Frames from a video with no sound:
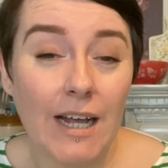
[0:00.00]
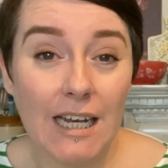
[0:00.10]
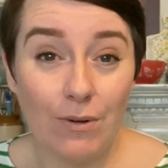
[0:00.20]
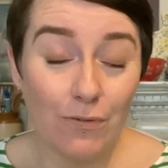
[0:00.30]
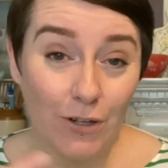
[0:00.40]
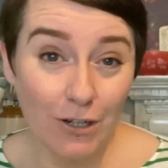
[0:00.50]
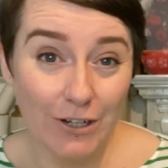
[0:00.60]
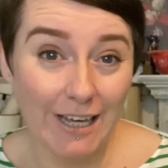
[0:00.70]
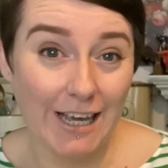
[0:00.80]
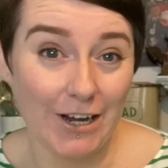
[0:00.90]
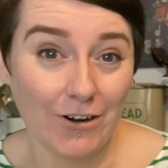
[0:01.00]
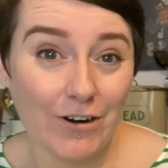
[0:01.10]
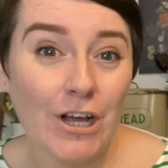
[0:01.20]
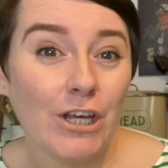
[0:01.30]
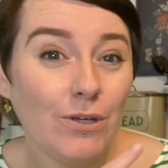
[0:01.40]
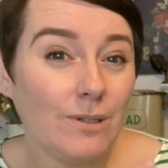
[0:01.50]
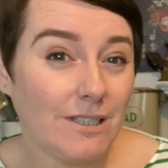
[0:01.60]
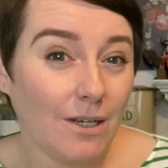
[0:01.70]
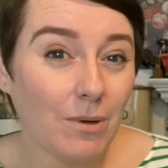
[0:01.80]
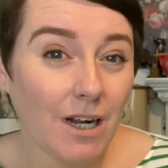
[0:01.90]
Now, if you look here, you'll
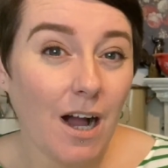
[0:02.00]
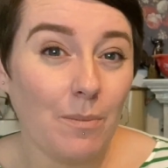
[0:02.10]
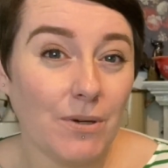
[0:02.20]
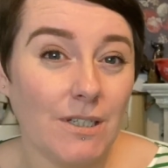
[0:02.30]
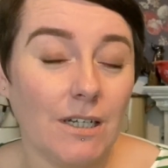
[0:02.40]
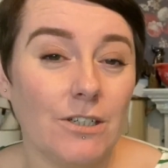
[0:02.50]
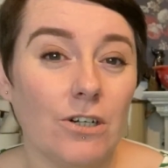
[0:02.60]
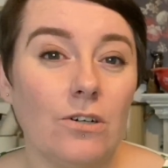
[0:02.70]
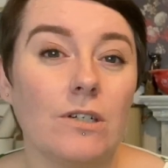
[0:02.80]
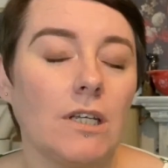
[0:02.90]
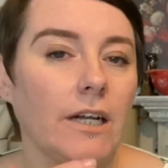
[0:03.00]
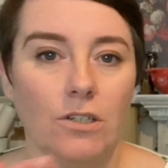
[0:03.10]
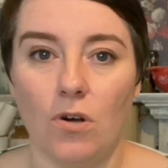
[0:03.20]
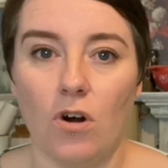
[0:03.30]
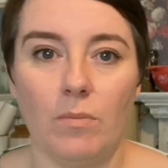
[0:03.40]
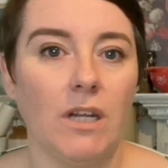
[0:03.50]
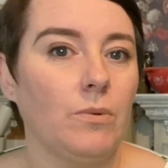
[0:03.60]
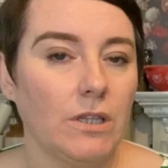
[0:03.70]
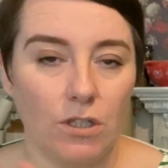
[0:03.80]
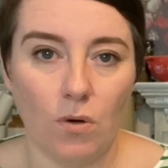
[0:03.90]
see what a copper cylinder looks like normally
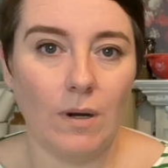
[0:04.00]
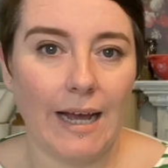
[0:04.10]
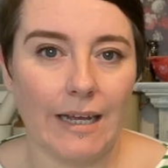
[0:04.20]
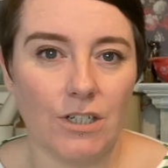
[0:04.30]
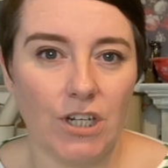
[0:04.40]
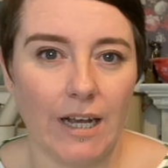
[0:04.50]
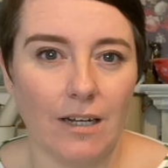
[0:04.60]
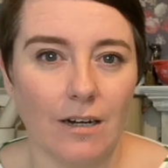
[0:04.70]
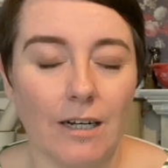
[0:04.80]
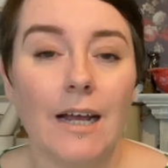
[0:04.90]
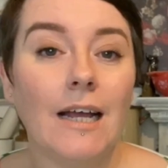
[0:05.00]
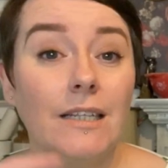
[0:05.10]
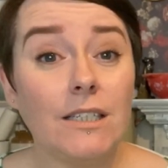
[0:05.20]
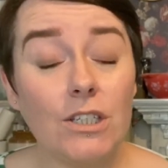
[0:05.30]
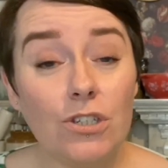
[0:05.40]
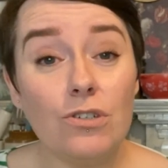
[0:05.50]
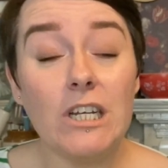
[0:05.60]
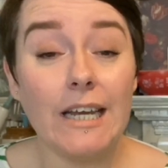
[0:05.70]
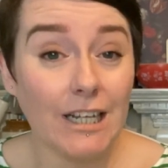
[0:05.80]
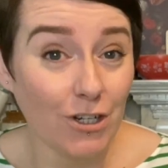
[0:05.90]
with no lagging jacket on it. This is
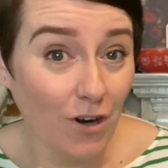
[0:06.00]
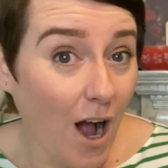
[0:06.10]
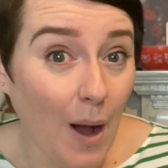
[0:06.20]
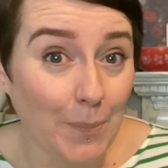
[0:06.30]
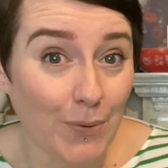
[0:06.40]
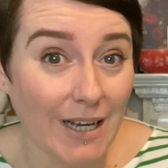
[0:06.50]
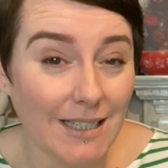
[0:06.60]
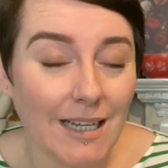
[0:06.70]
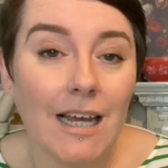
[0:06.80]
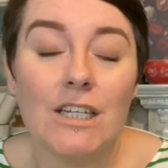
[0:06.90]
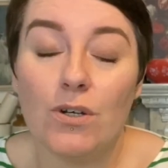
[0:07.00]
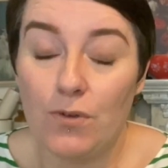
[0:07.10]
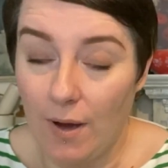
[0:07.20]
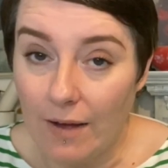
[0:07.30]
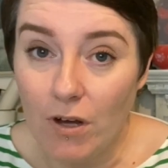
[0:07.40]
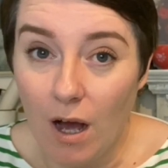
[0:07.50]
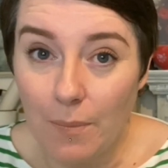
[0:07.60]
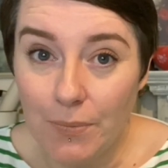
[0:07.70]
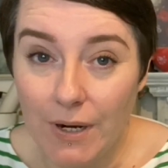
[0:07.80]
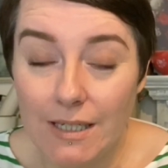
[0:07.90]
usually in your hot press. So if you have a
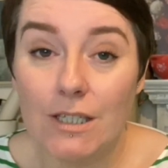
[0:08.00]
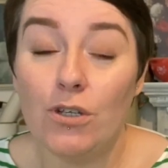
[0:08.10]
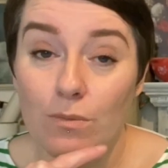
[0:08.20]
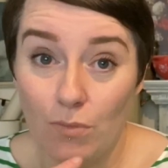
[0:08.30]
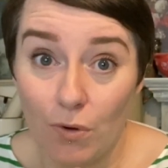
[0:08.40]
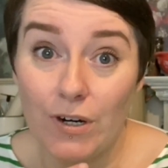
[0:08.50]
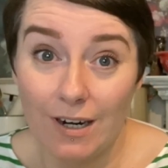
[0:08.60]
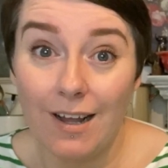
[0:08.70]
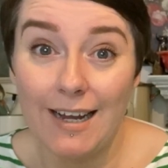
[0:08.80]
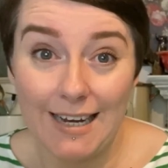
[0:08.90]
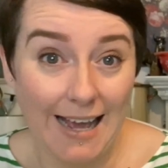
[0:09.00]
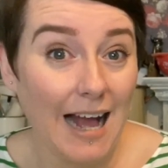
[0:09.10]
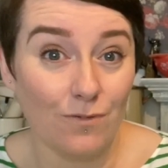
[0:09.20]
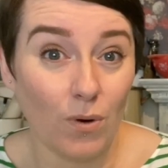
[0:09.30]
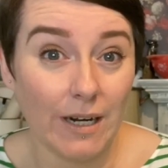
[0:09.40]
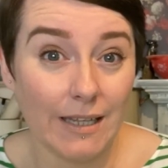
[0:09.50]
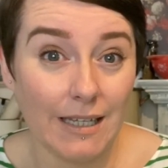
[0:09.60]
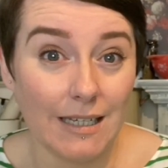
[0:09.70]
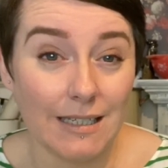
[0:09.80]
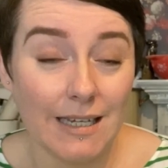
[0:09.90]
hot press, you more than likely have one of these.